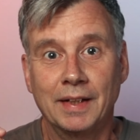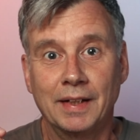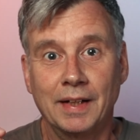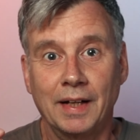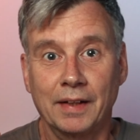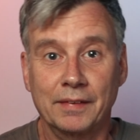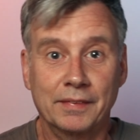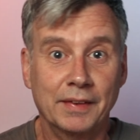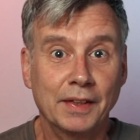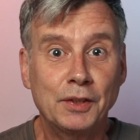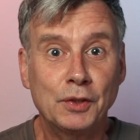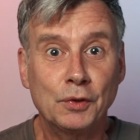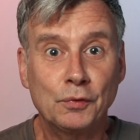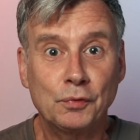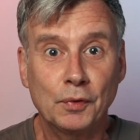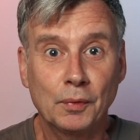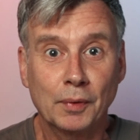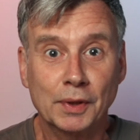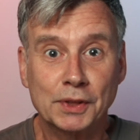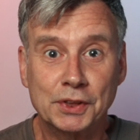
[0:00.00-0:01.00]
I thank you
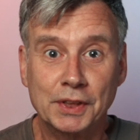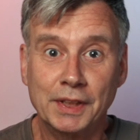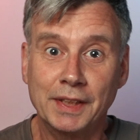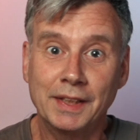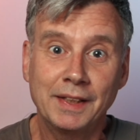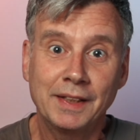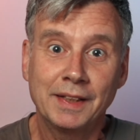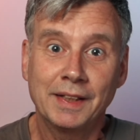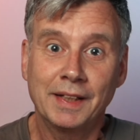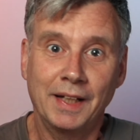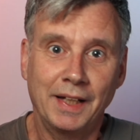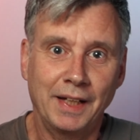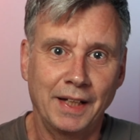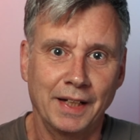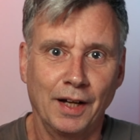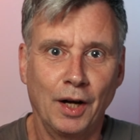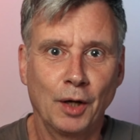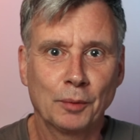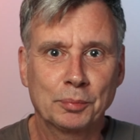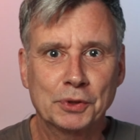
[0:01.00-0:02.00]
for watching,
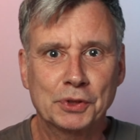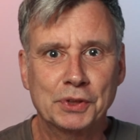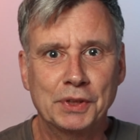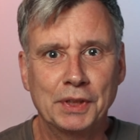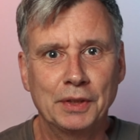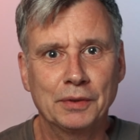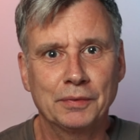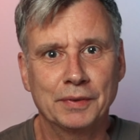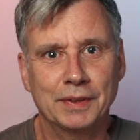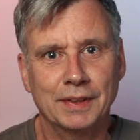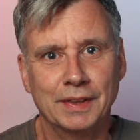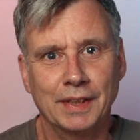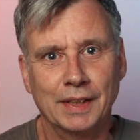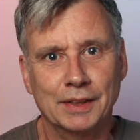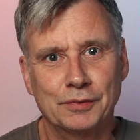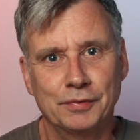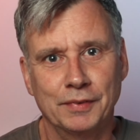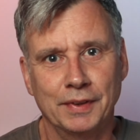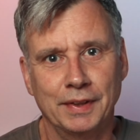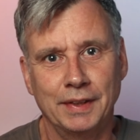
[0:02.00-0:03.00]
and I hope to see you in the
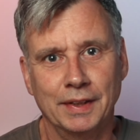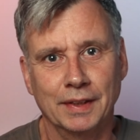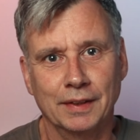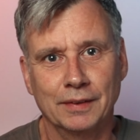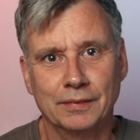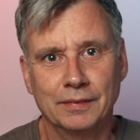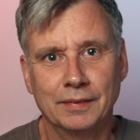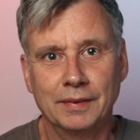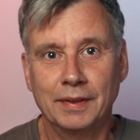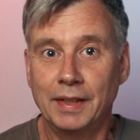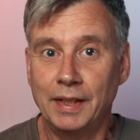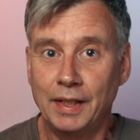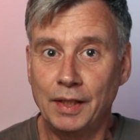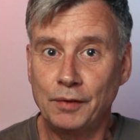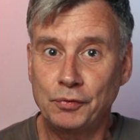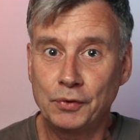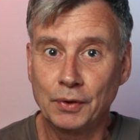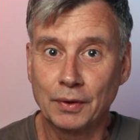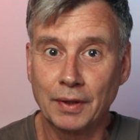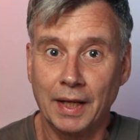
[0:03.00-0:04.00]
next video.
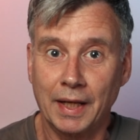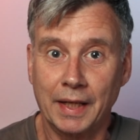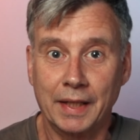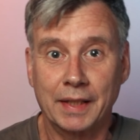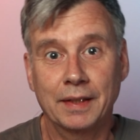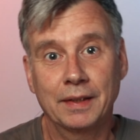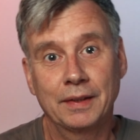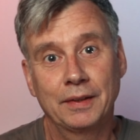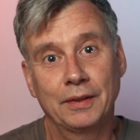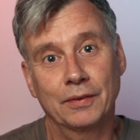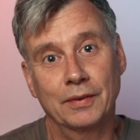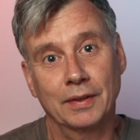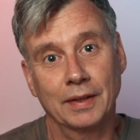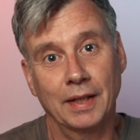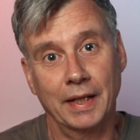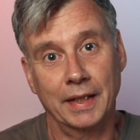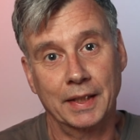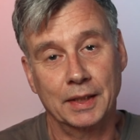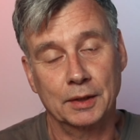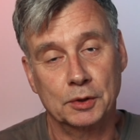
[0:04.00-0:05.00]
If you like, you can
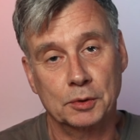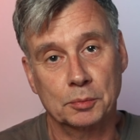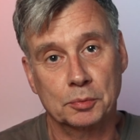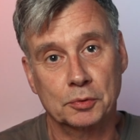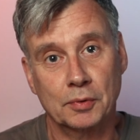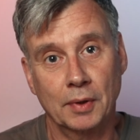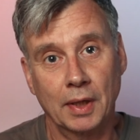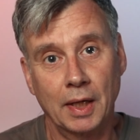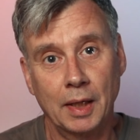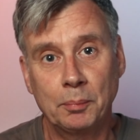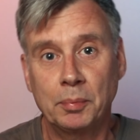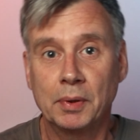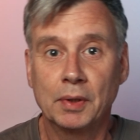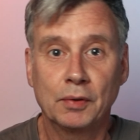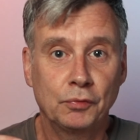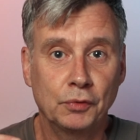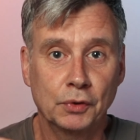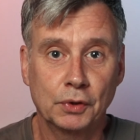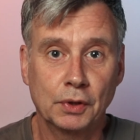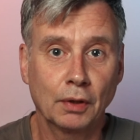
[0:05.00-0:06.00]
like and subscribe.
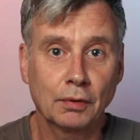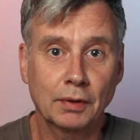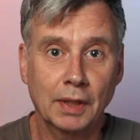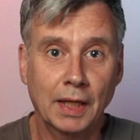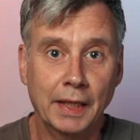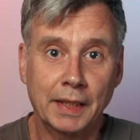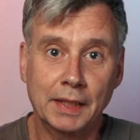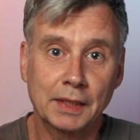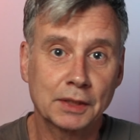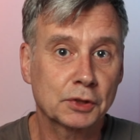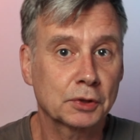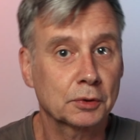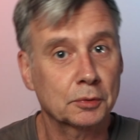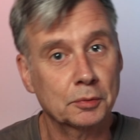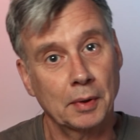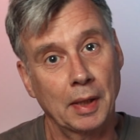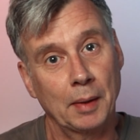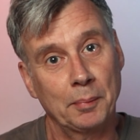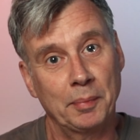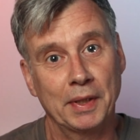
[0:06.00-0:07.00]
If you don't like it,
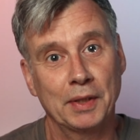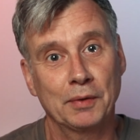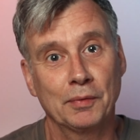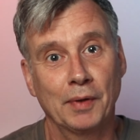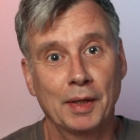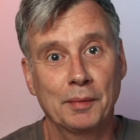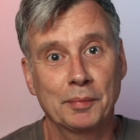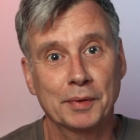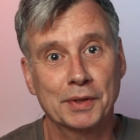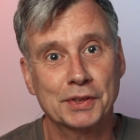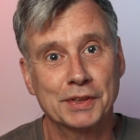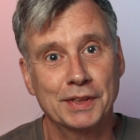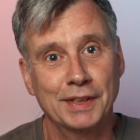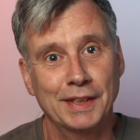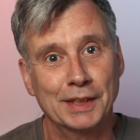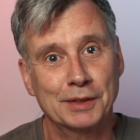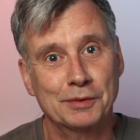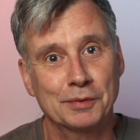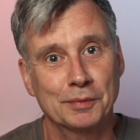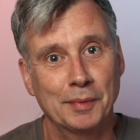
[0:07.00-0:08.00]
subscribe anyway, because the
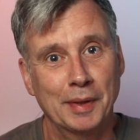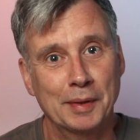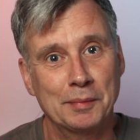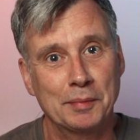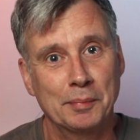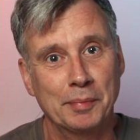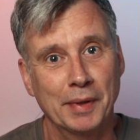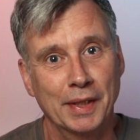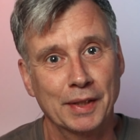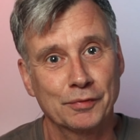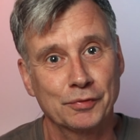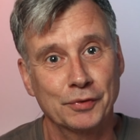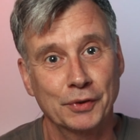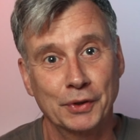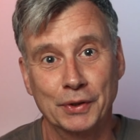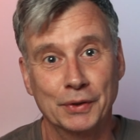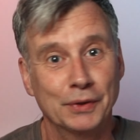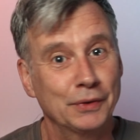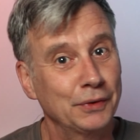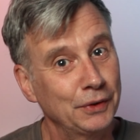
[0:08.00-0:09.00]
next one might be better for
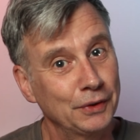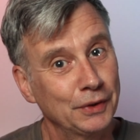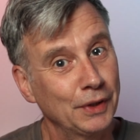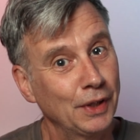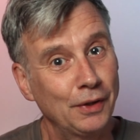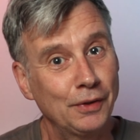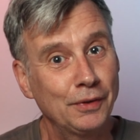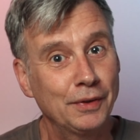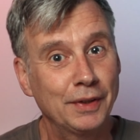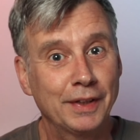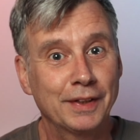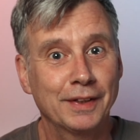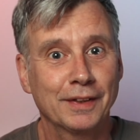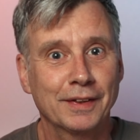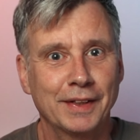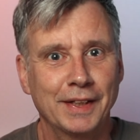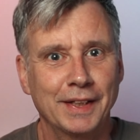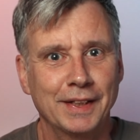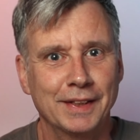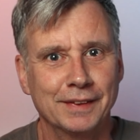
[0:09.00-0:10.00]
you. You know,
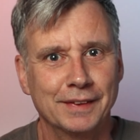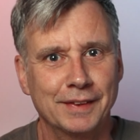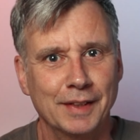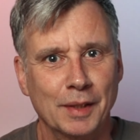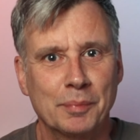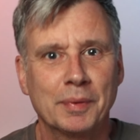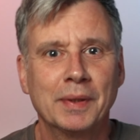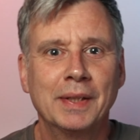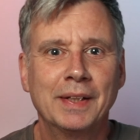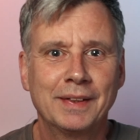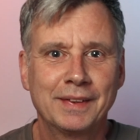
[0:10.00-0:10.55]
another hidden tip.